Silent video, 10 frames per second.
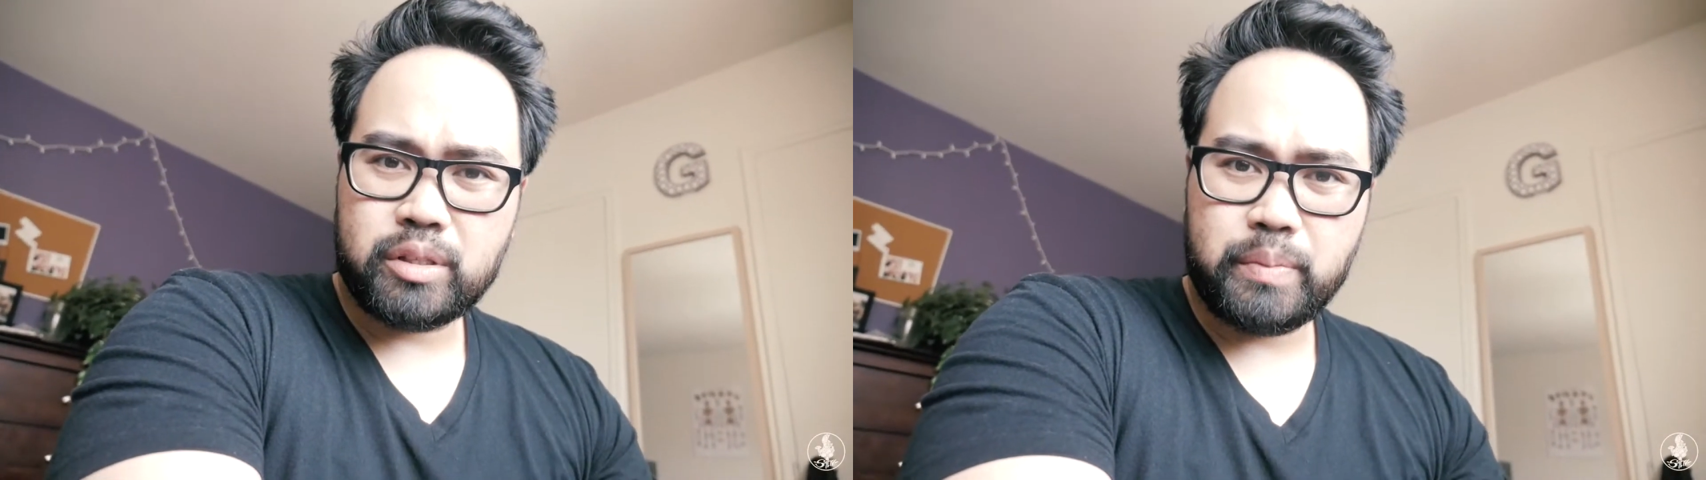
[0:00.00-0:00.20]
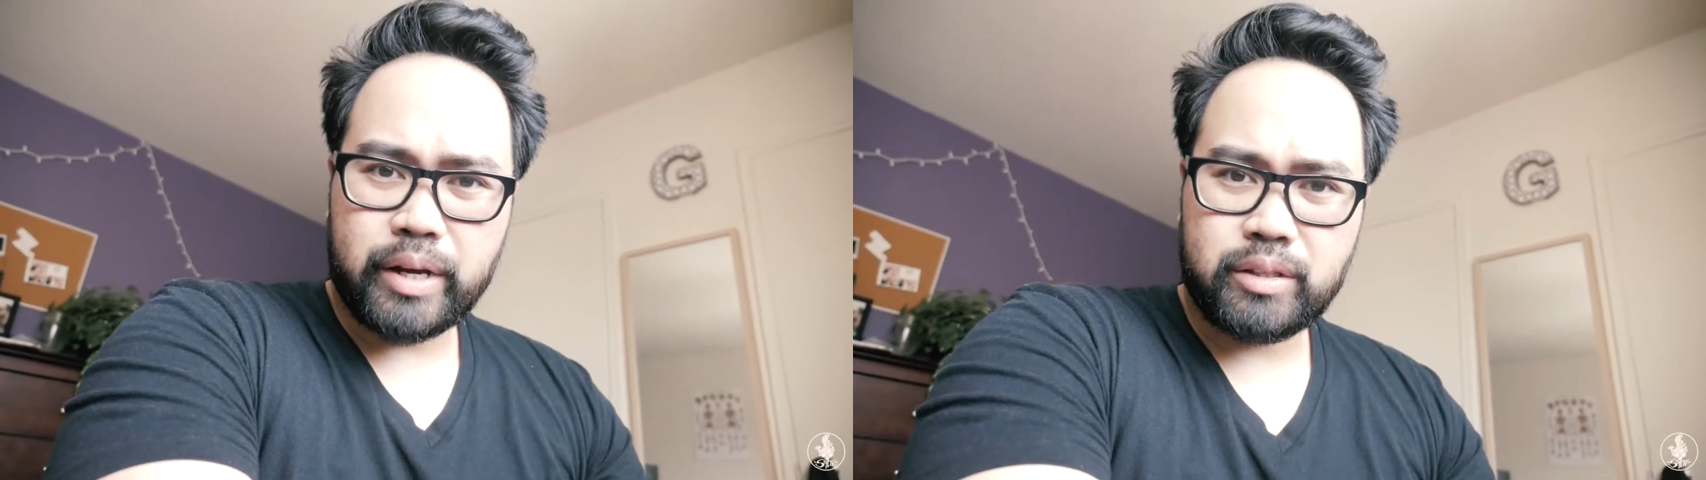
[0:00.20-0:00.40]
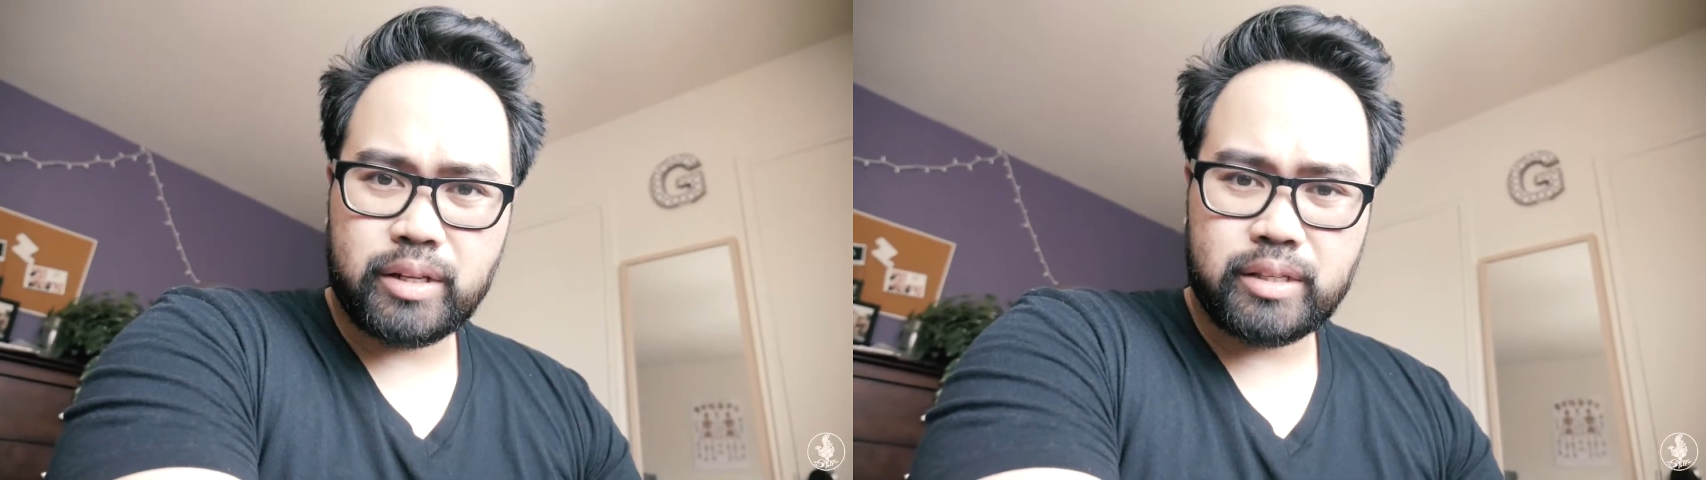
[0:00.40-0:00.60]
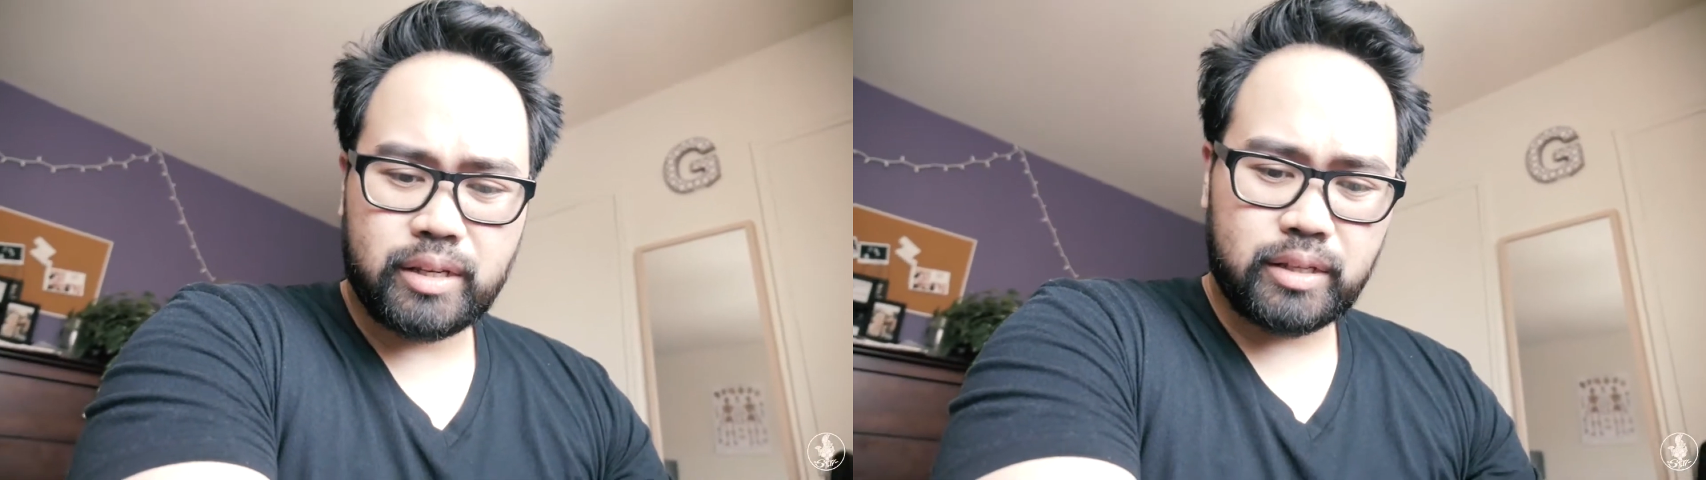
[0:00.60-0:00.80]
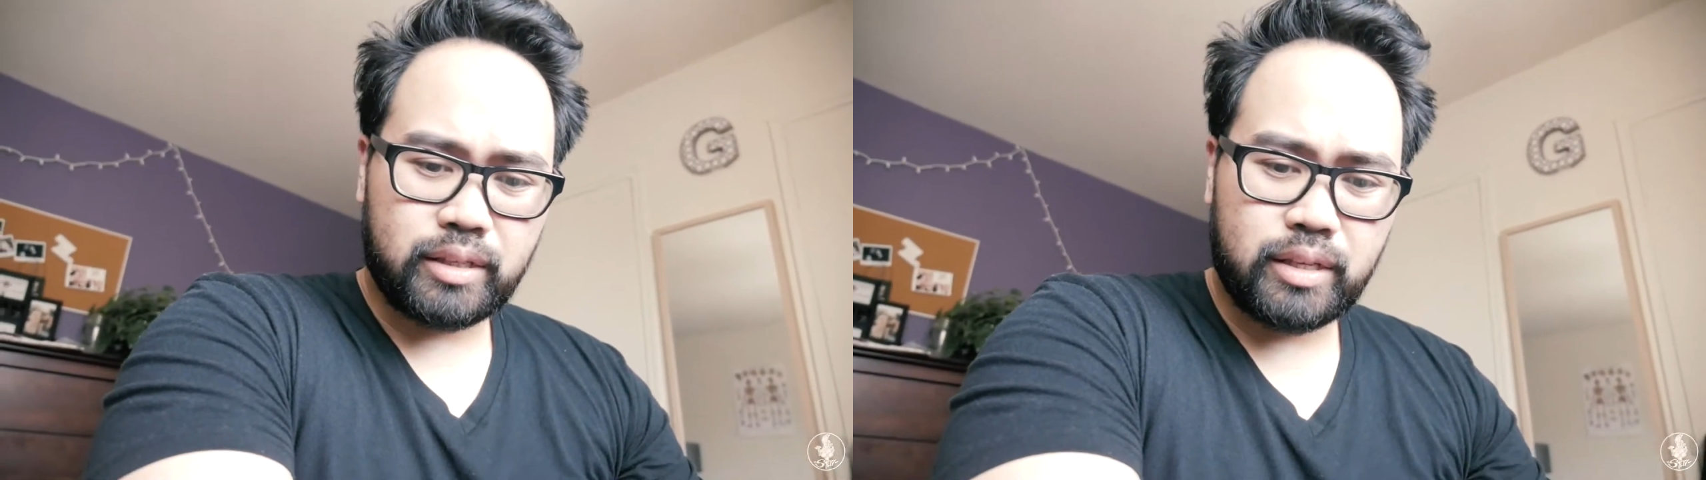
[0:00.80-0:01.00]
specs of this
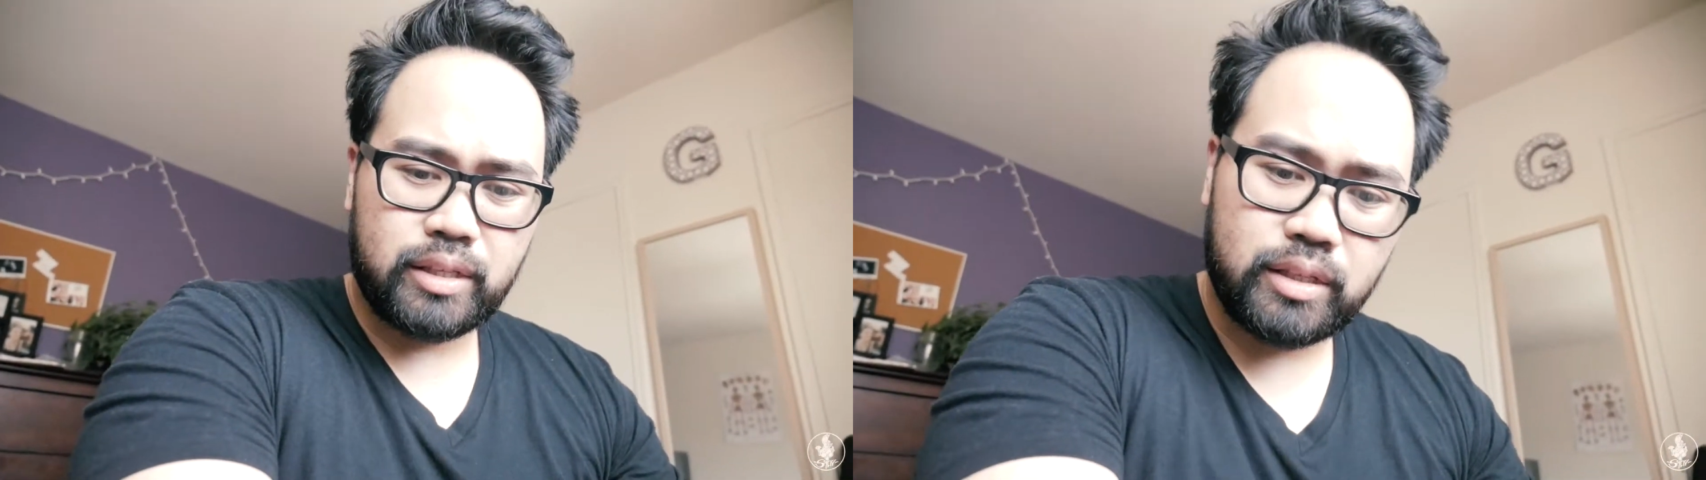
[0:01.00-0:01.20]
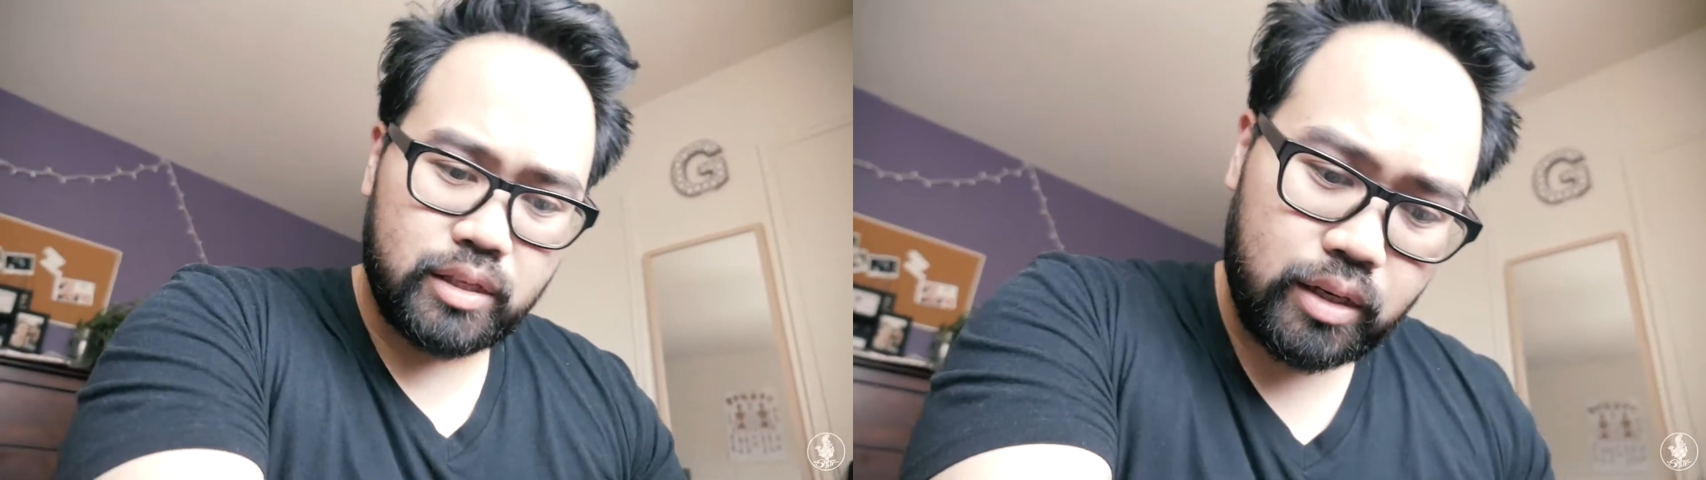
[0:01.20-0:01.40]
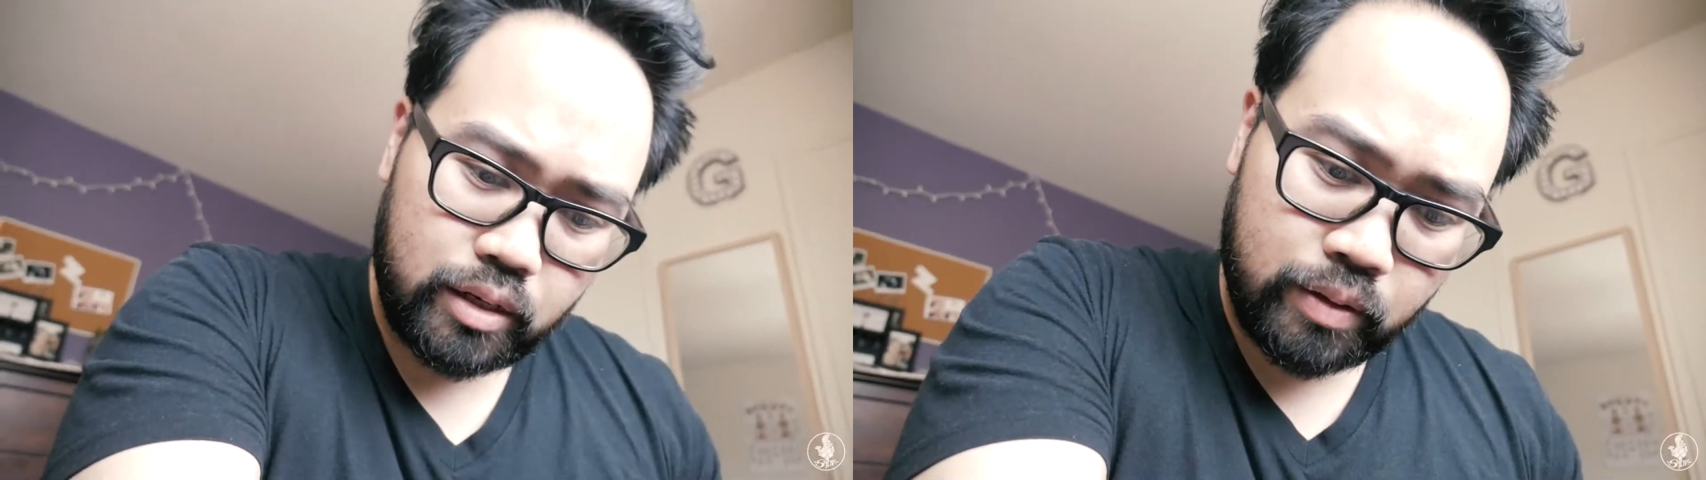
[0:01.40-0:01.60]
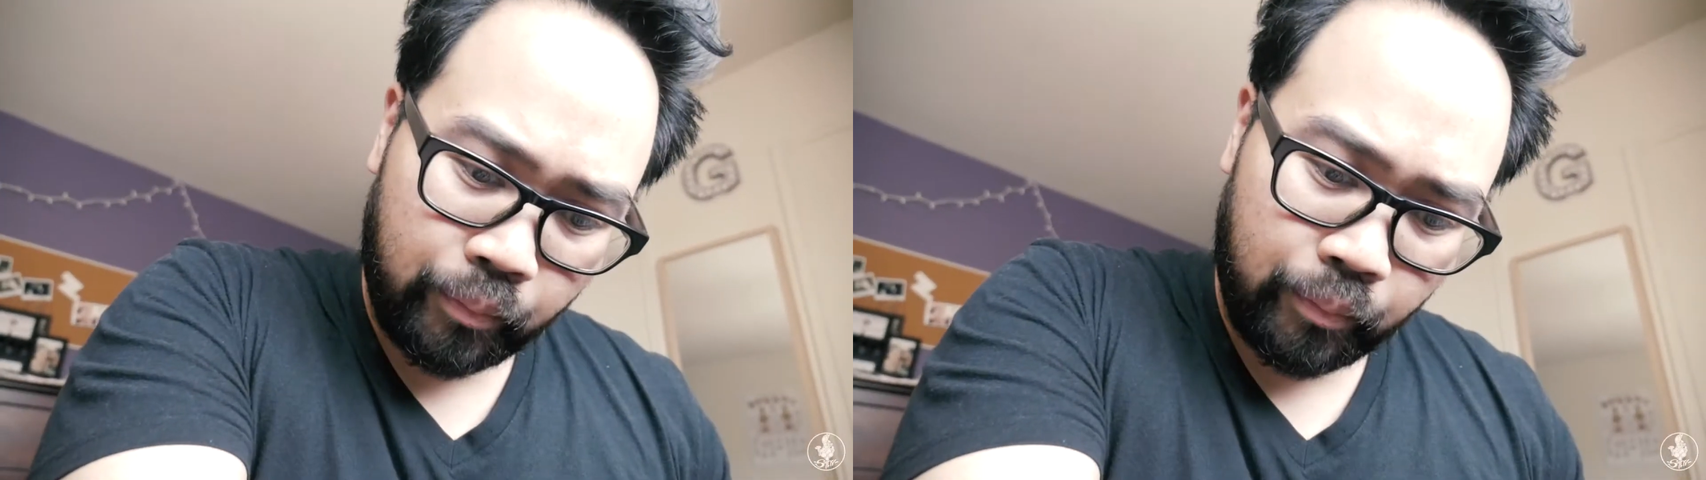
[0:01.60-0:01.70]
is. This is the